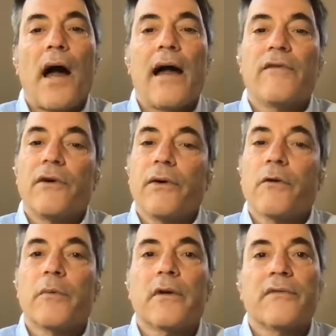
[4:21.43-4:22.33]
have a
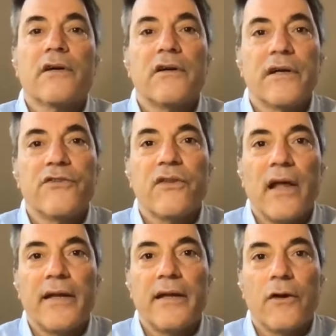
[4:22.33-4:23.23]
little bit of a clean
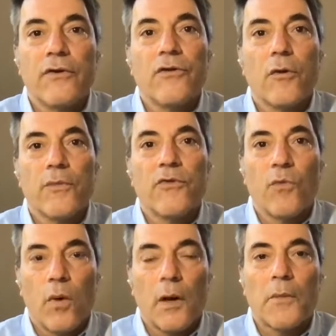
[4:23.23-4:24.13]
slate here in terms of
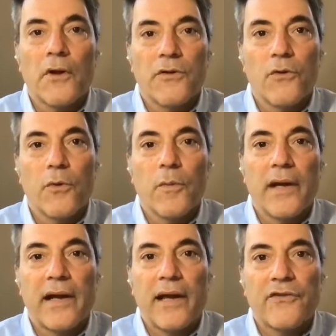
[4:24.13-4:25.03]
what I'm going to do with my
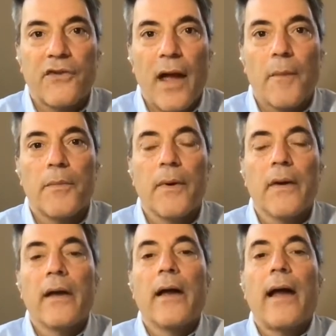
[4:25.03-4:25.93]
next step.
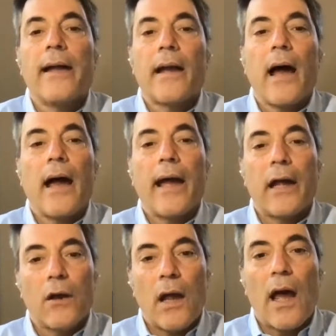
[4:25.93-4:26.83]
And I
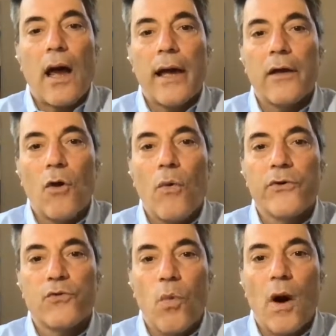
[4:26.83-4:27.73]
had
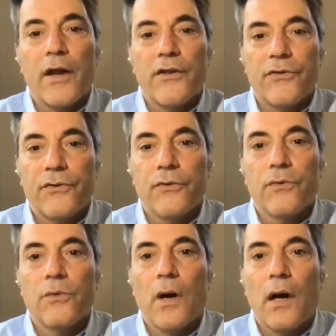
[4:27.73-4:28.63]
always wanted
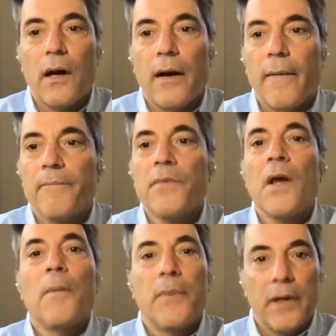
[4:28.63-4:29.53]
to
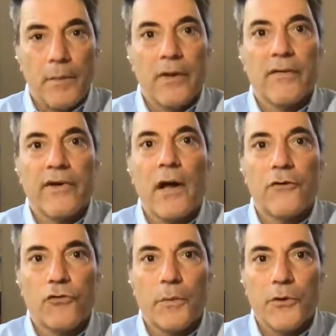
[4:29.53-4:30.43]
be a bit of an
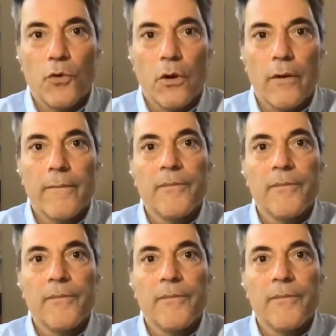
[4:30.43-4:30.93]
entrepreneur.